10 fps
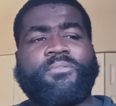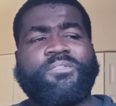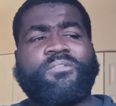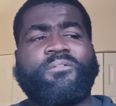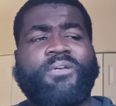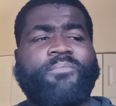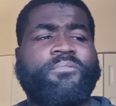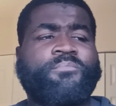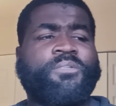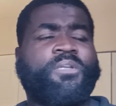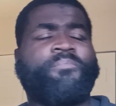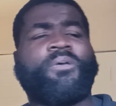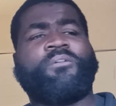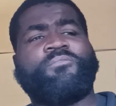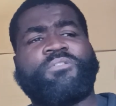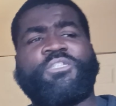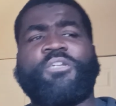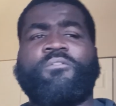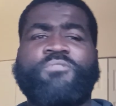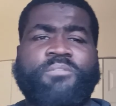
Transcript: He's a good rapper. I mean, I'm not gonna shit on